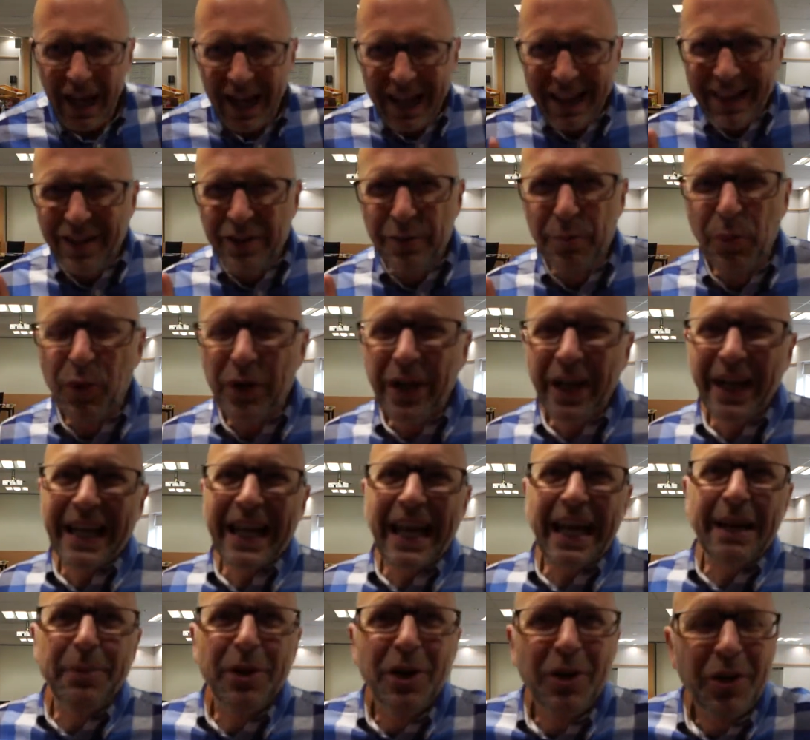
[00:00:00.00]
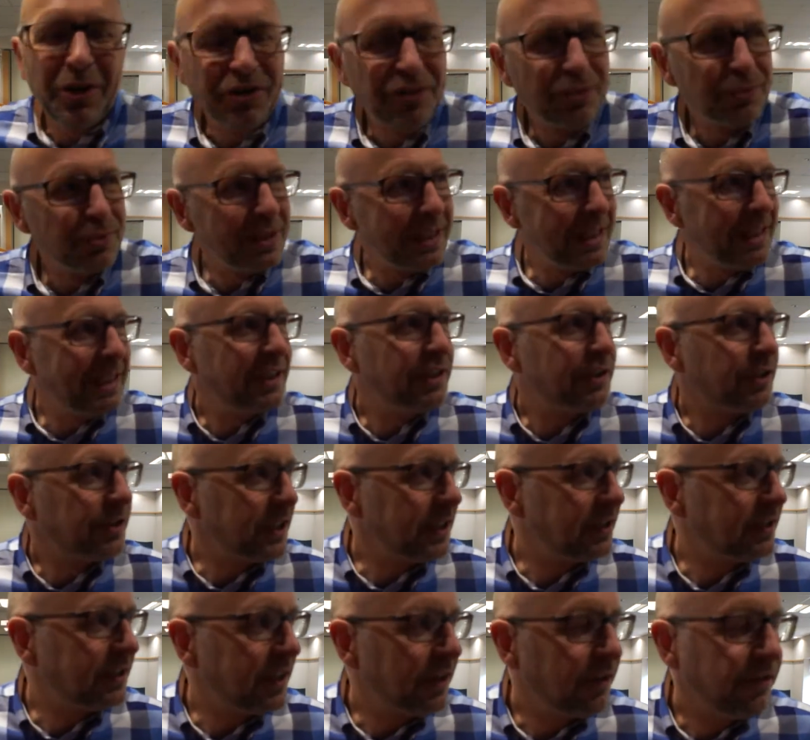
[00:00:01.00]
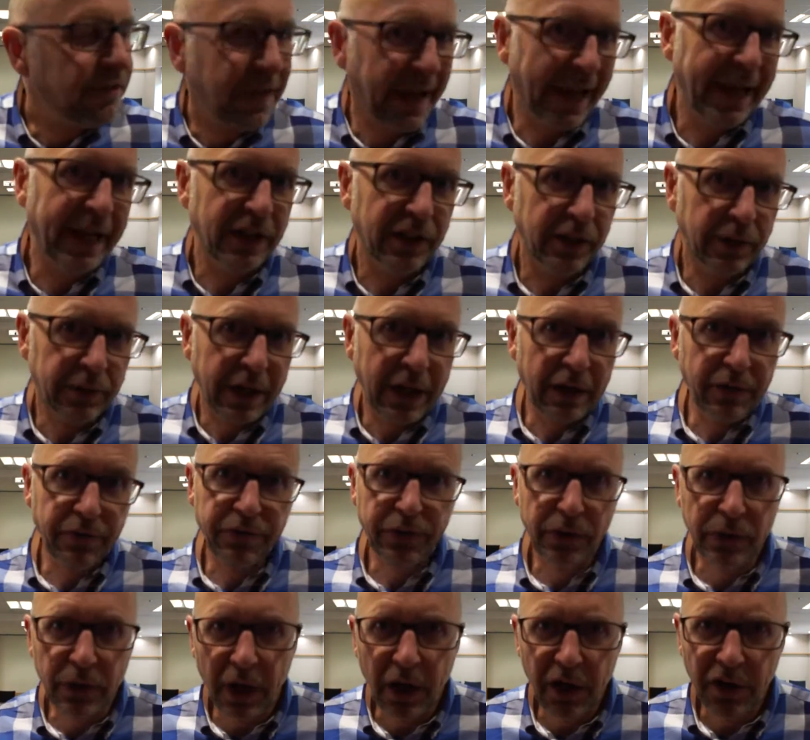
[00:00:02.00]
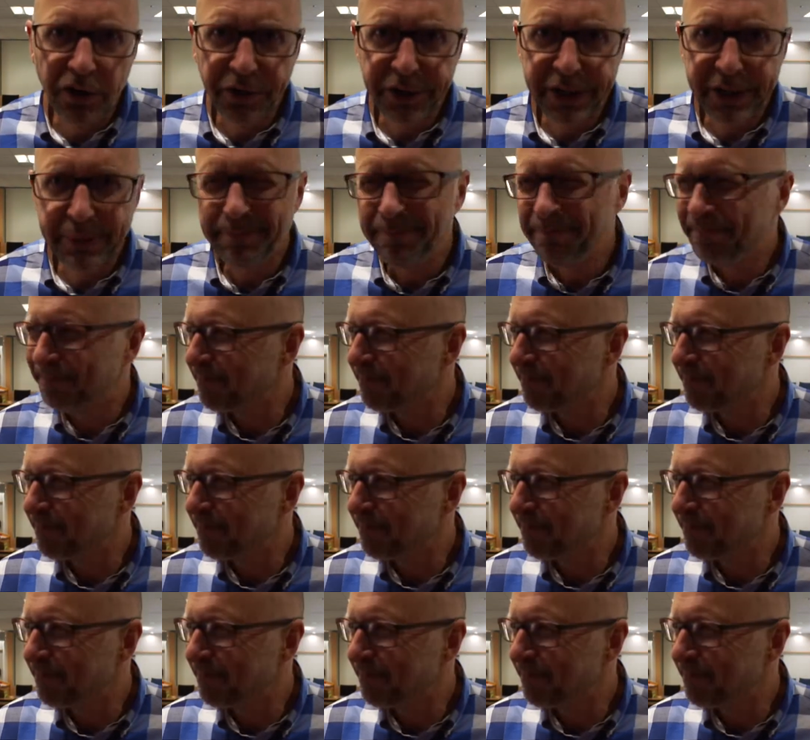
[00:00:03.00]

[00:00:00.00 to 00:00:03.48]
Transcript: This morning I came across a really interesting fact around Ferrari.